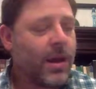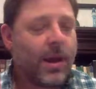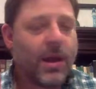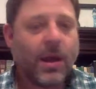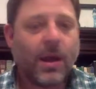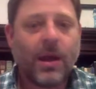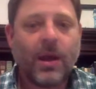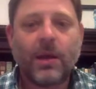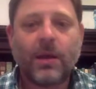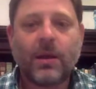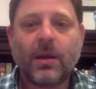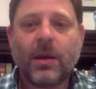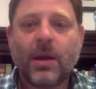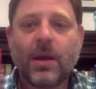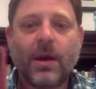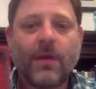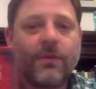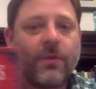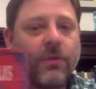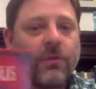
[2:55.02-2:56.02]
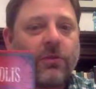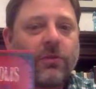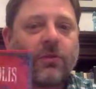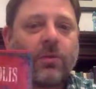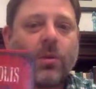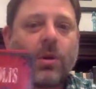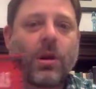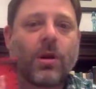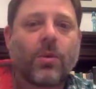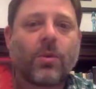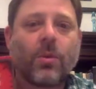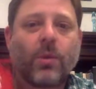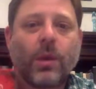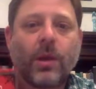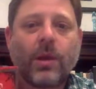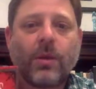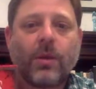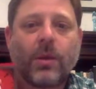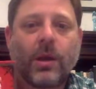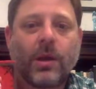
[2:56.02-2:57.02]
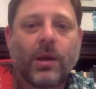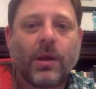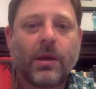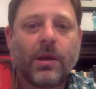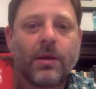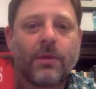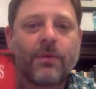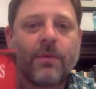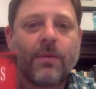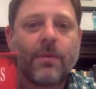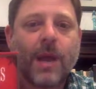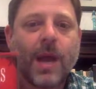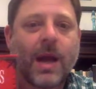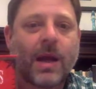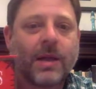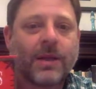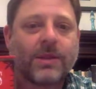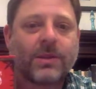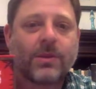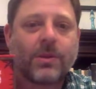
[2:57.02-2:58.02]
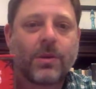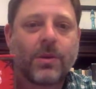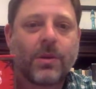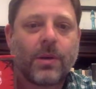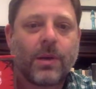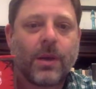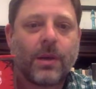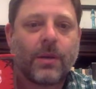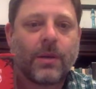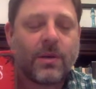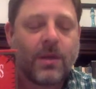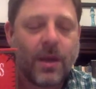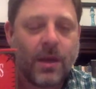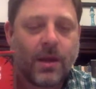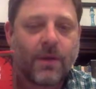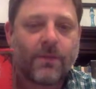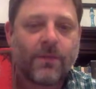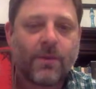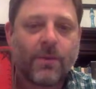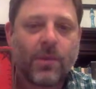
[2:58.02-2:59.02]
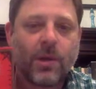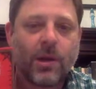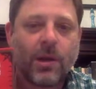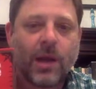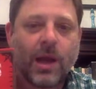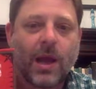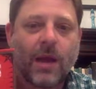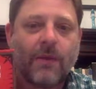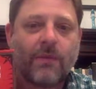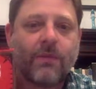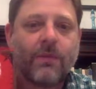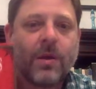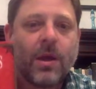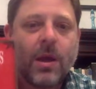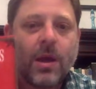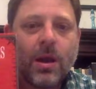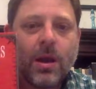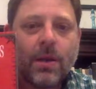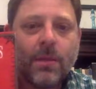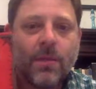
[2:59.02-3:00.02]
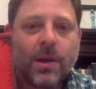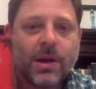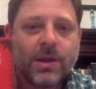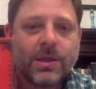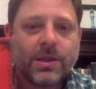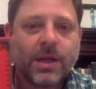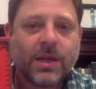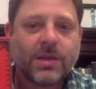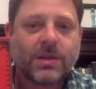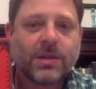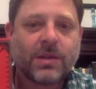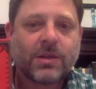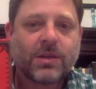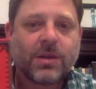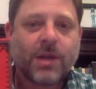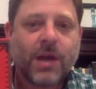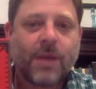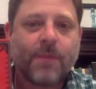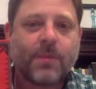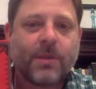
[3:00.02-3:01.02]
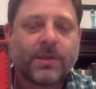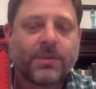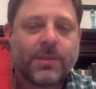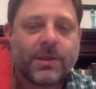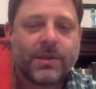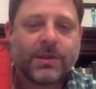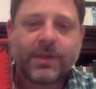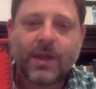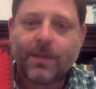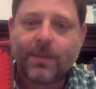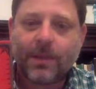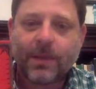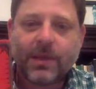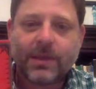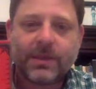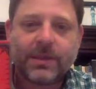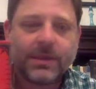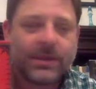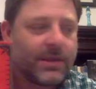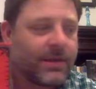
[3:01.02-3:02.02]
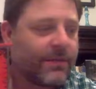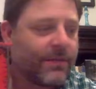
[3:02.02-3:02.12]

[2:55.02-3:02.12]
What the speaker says: And if you just want a really, really good dramatic story taken from real life, Marjane Satrapi's Persepolis is a